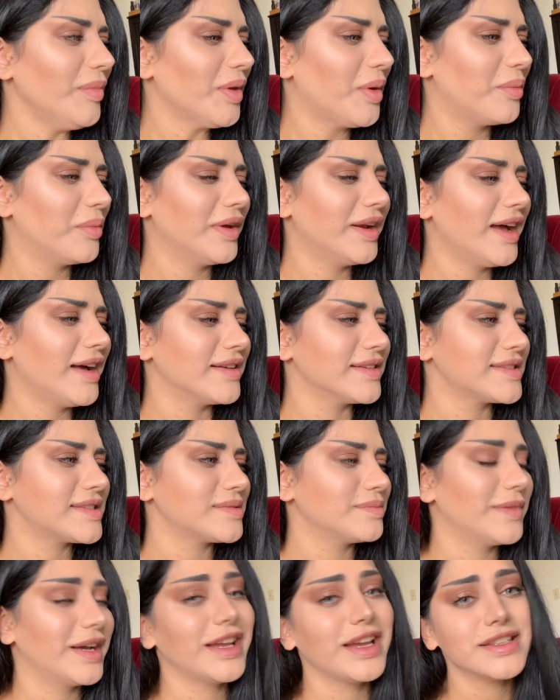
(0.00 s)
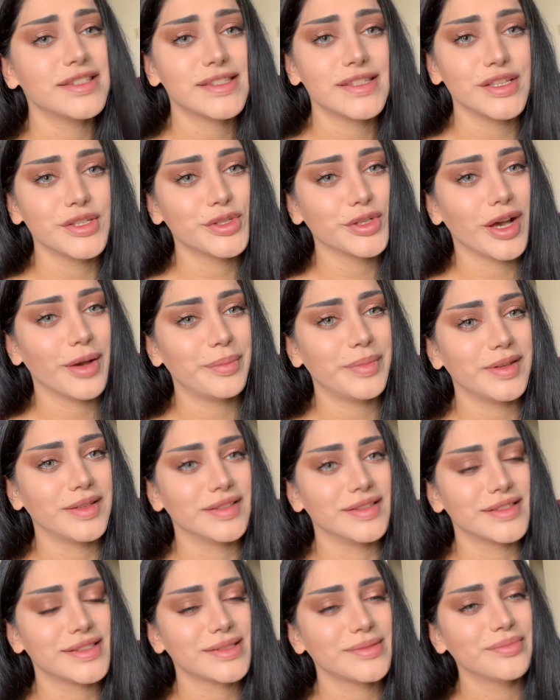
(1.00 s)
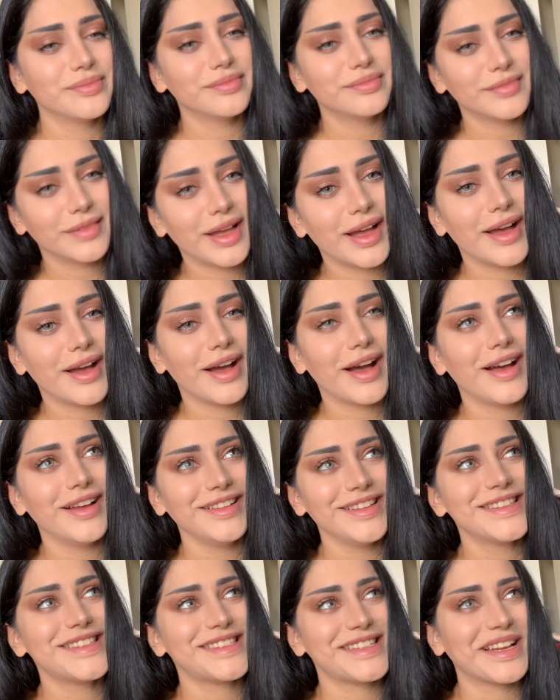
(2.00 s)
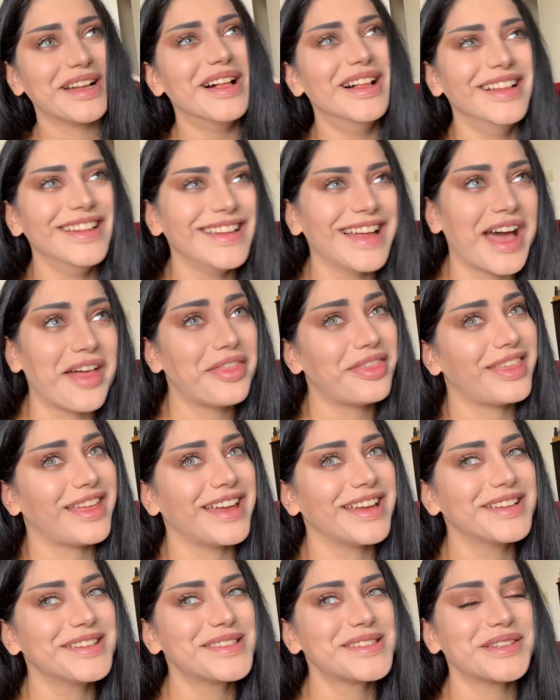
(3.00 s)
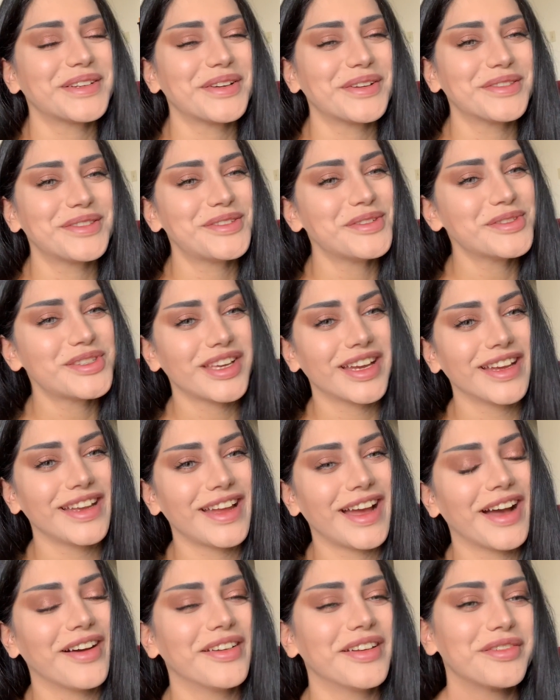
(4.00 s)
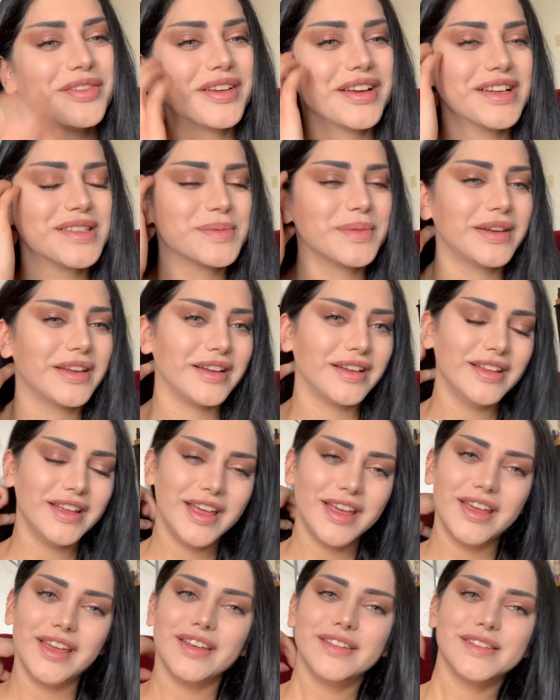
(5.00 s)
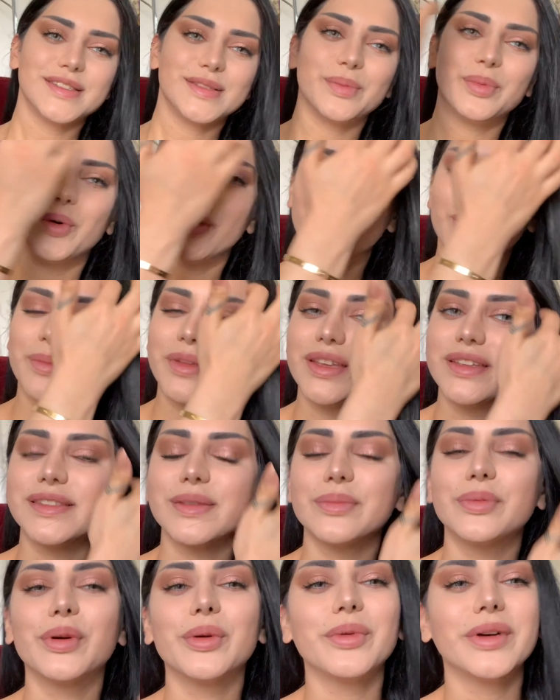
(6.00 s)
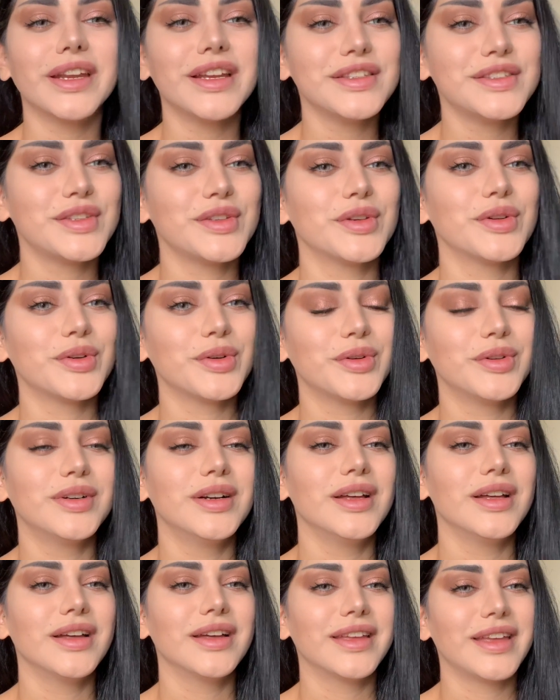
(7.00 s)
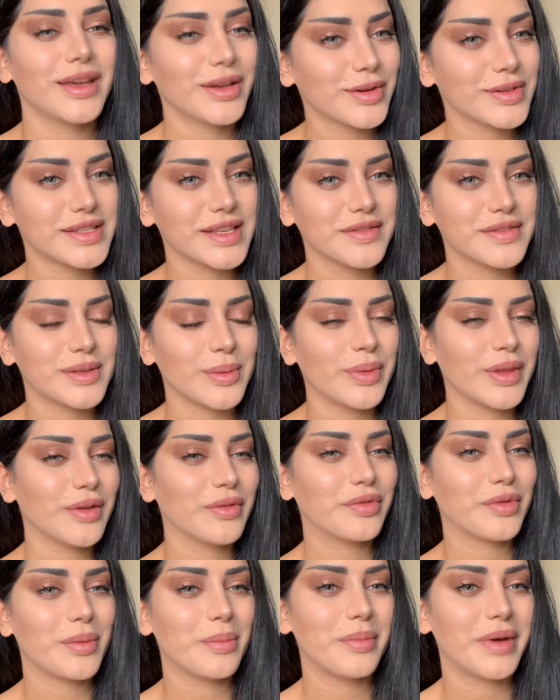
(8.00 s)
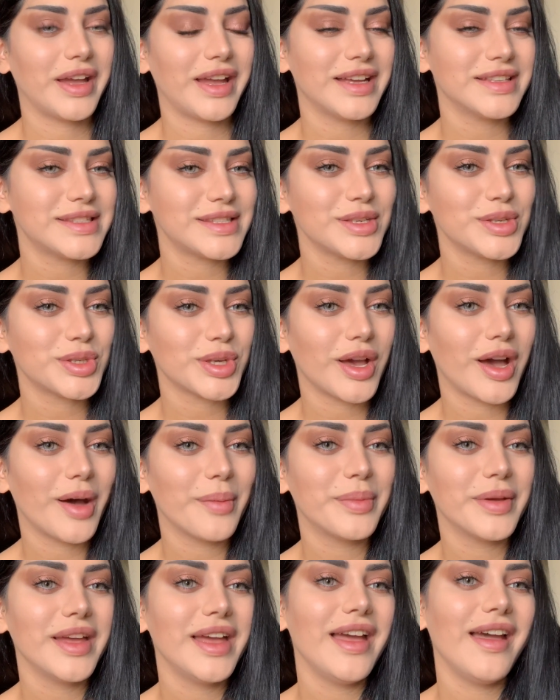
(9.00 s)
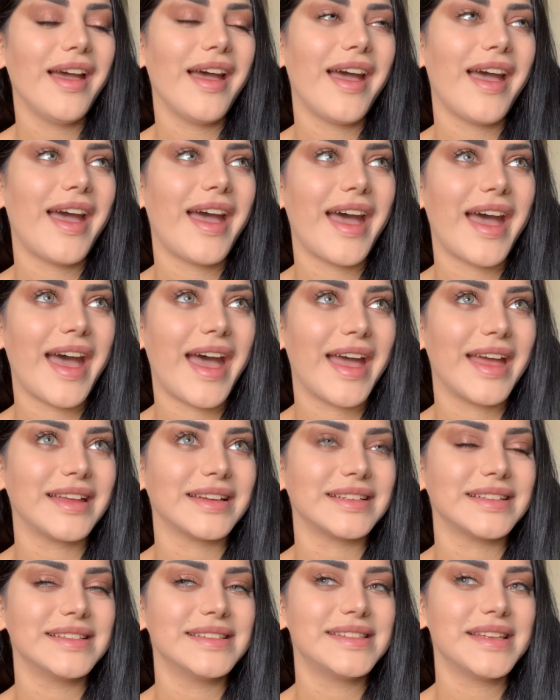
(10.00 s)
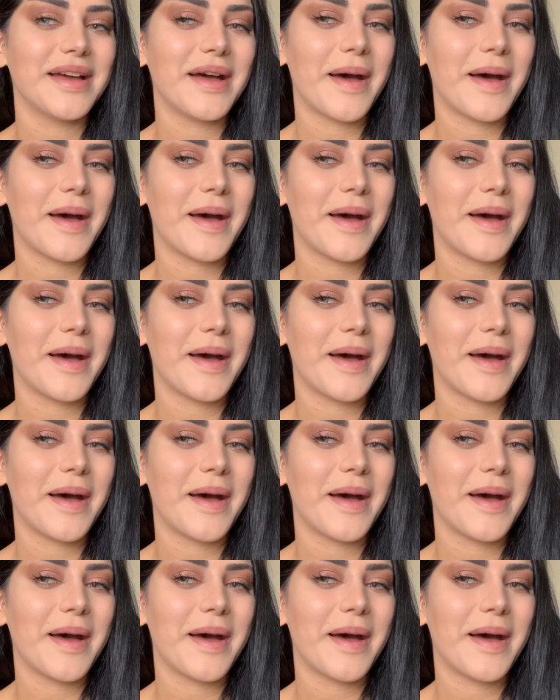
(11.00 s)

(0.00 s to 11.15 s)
What else? My Etsy shop is still a thing, so do check it out if you guys want to support me, support what I do, get yourself something from my Etsy shop. And